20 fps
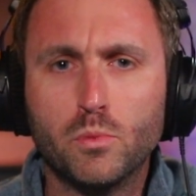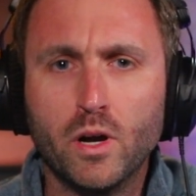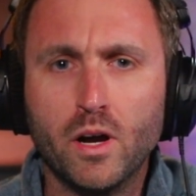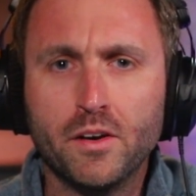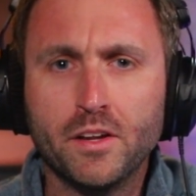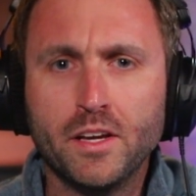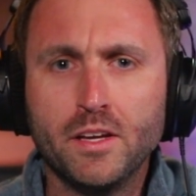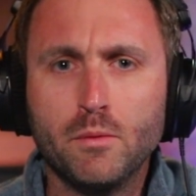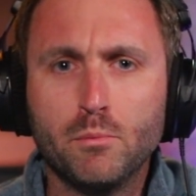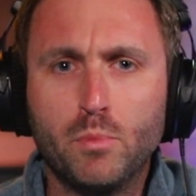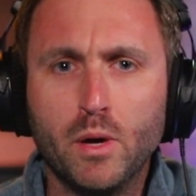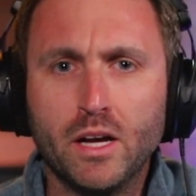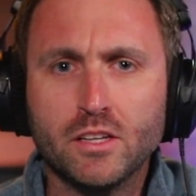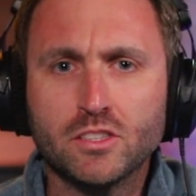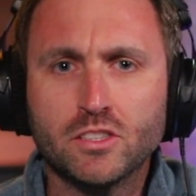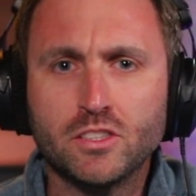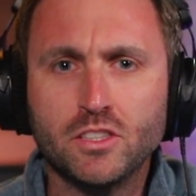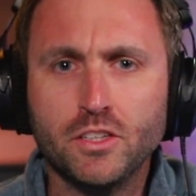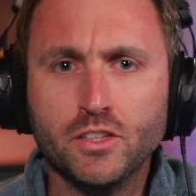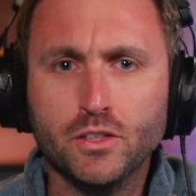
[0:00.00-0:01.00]
Brownie,
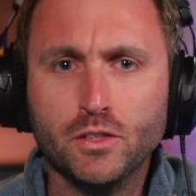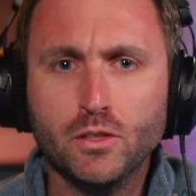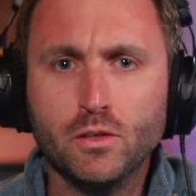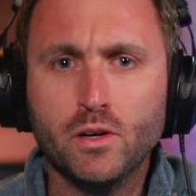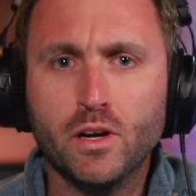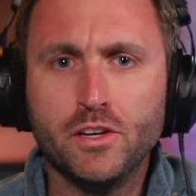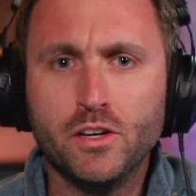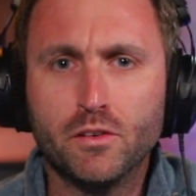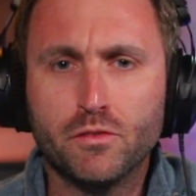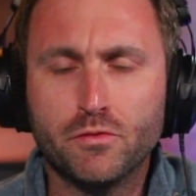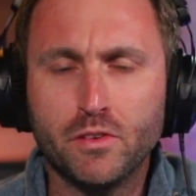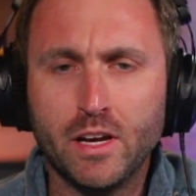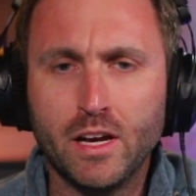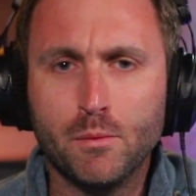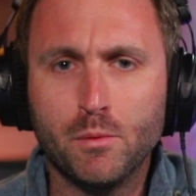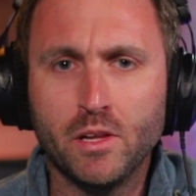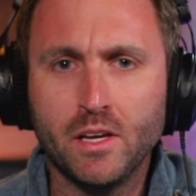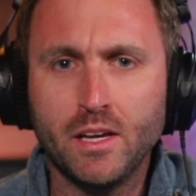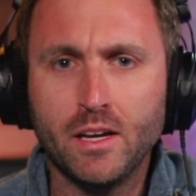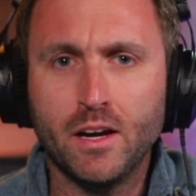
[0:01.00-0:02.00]
best to you and your
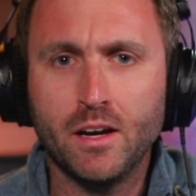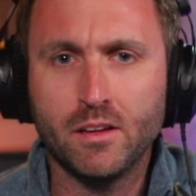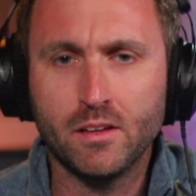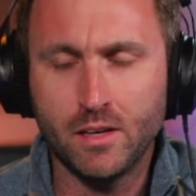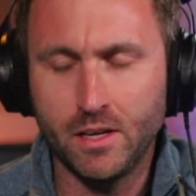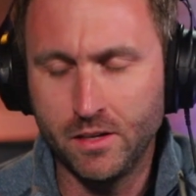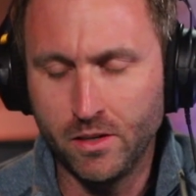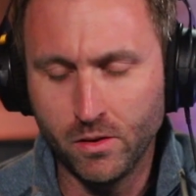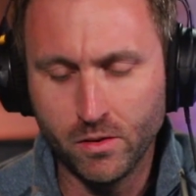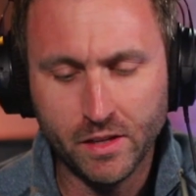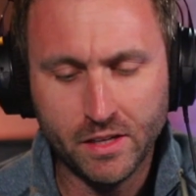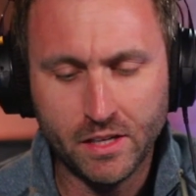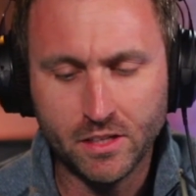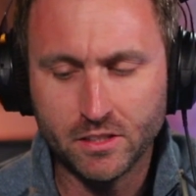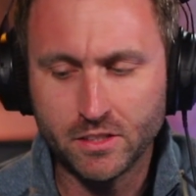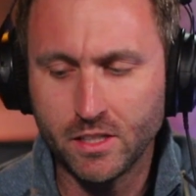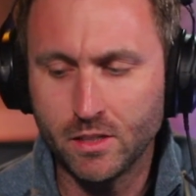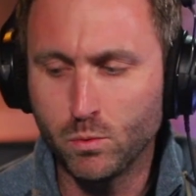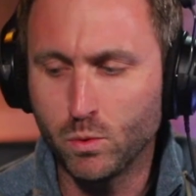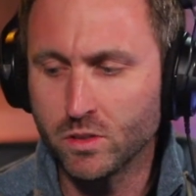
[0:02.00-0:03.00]
family. I know, like
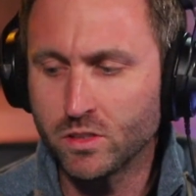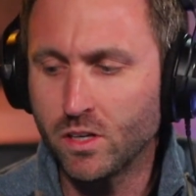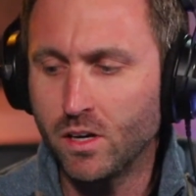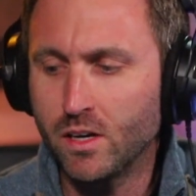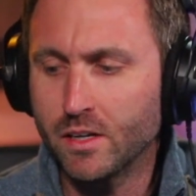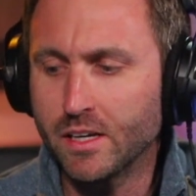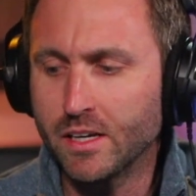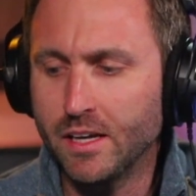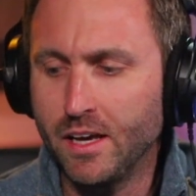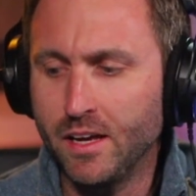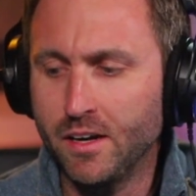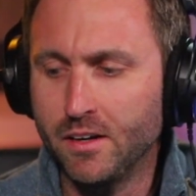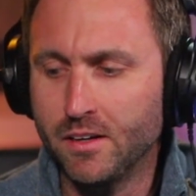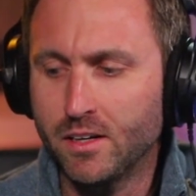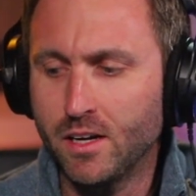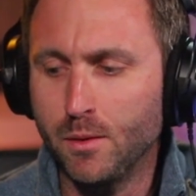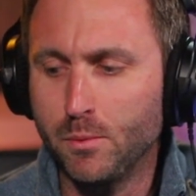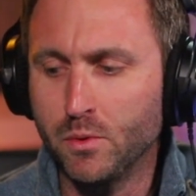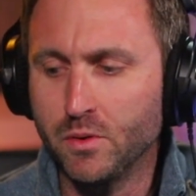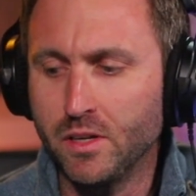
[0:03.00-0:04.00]
you said, we'll talk again
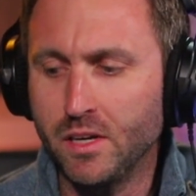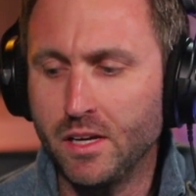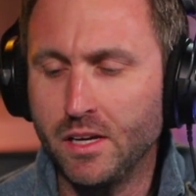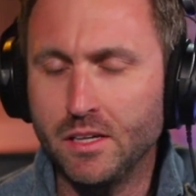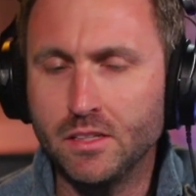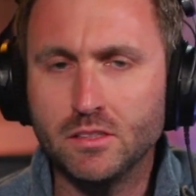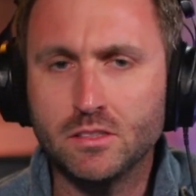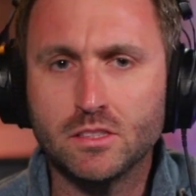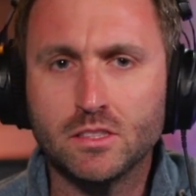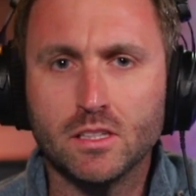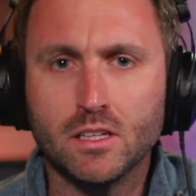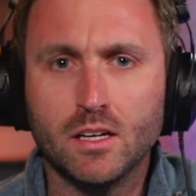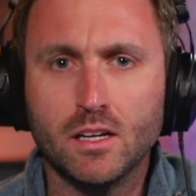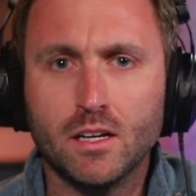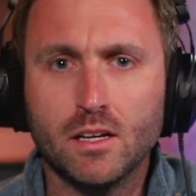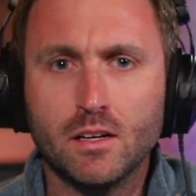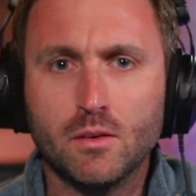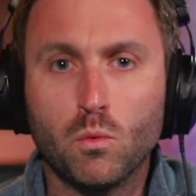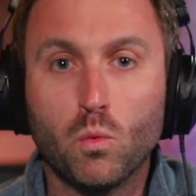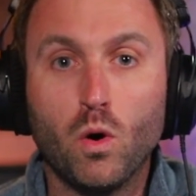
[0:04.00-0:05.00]
in a couple days.
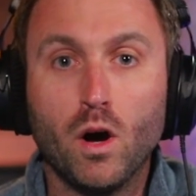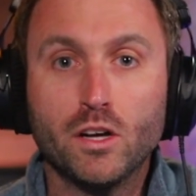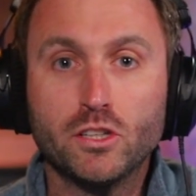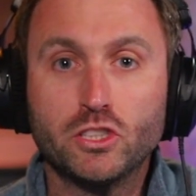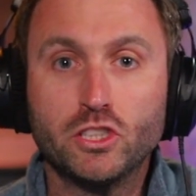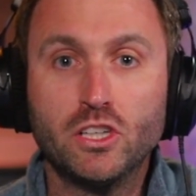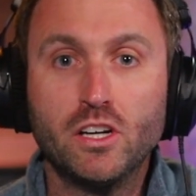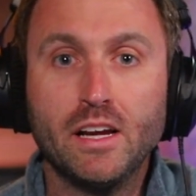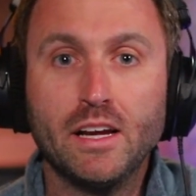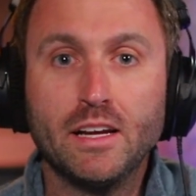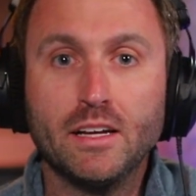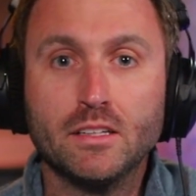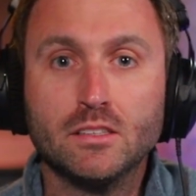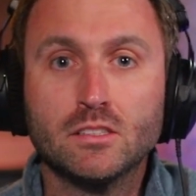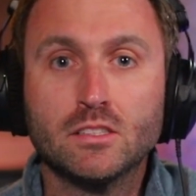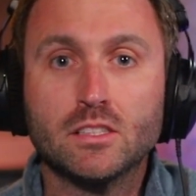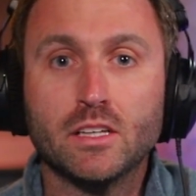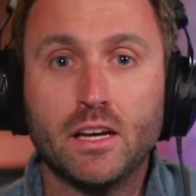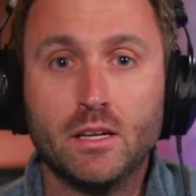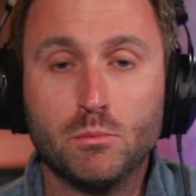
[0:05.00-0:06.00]
Wash your
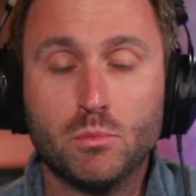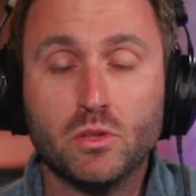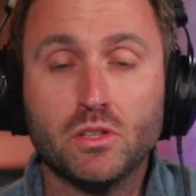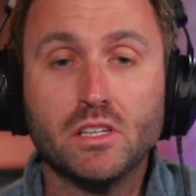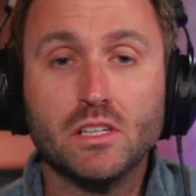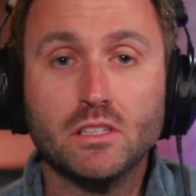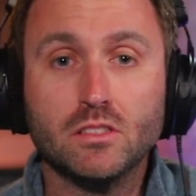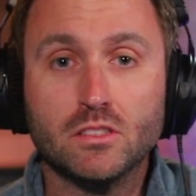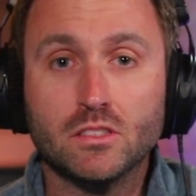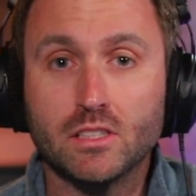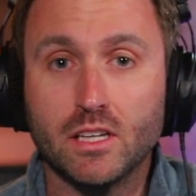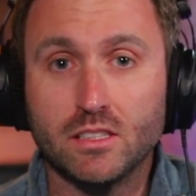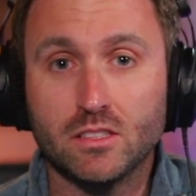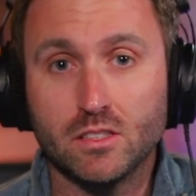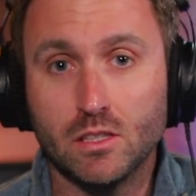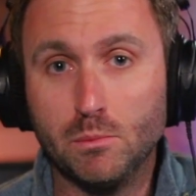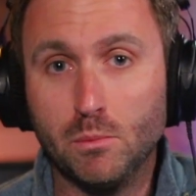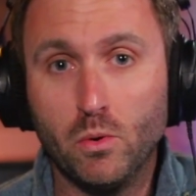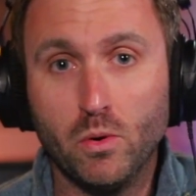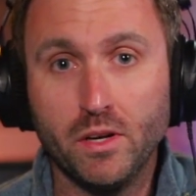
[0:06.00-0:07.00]
hands and please, at
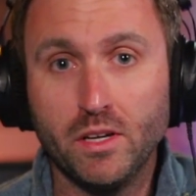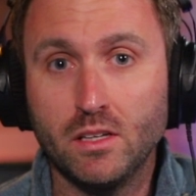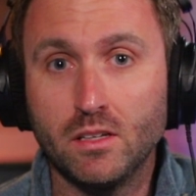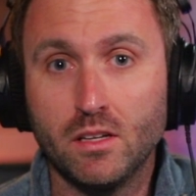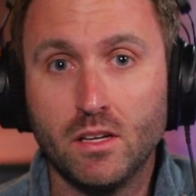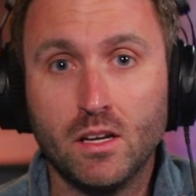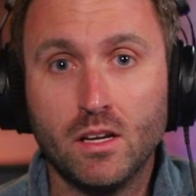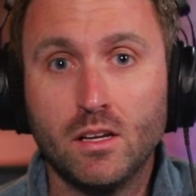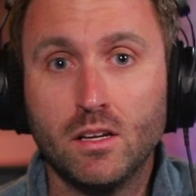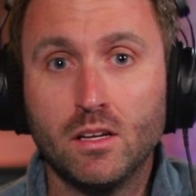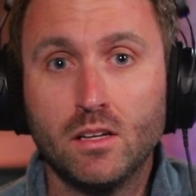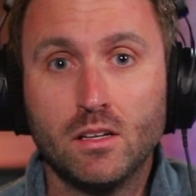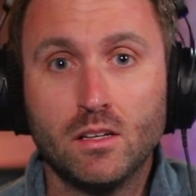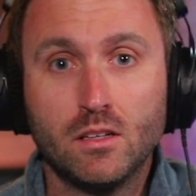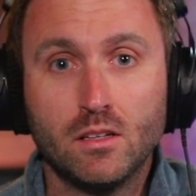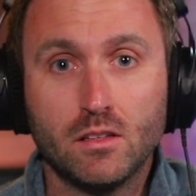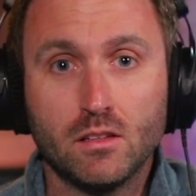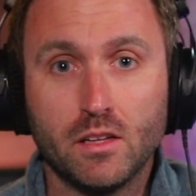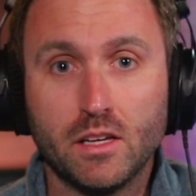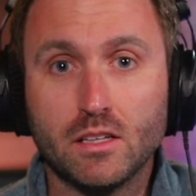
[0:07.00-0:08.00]
some point,
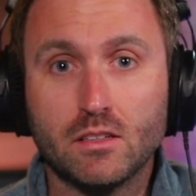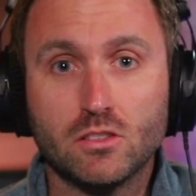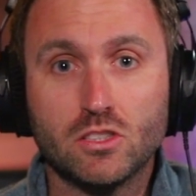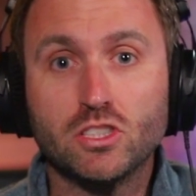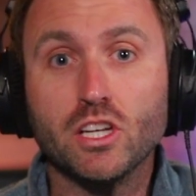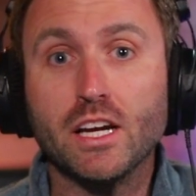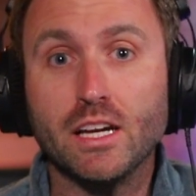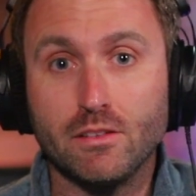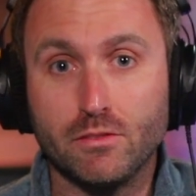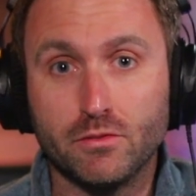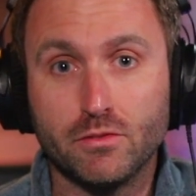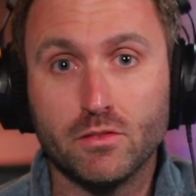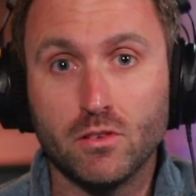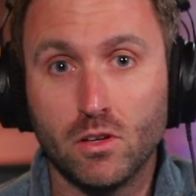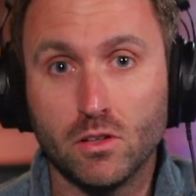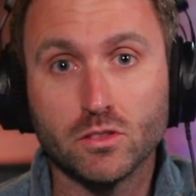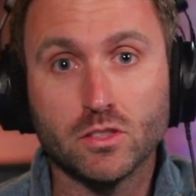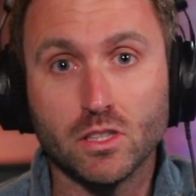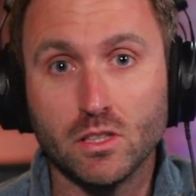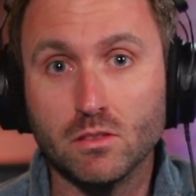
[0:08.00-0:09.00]
shave
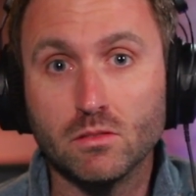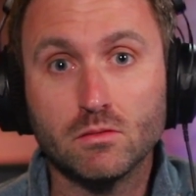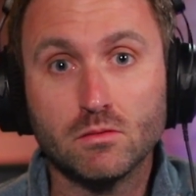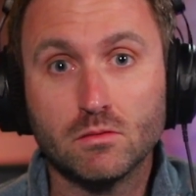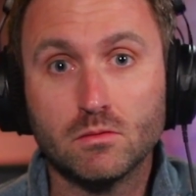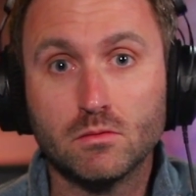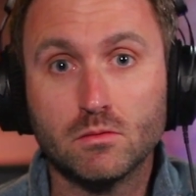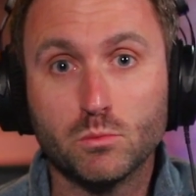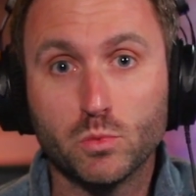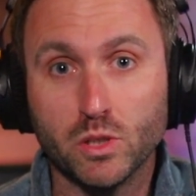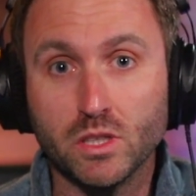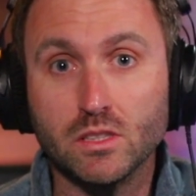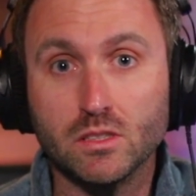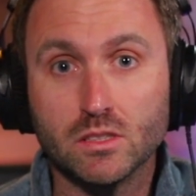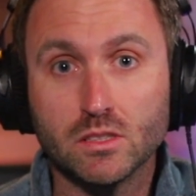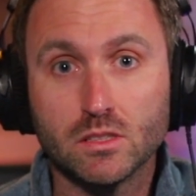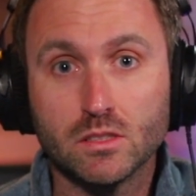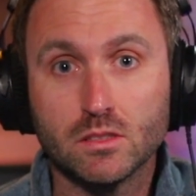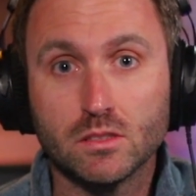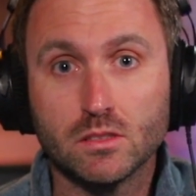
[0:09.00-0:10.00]
also,
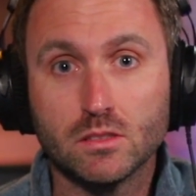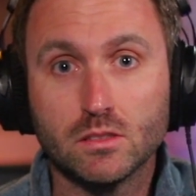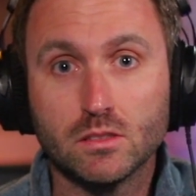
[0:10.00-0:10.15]
please.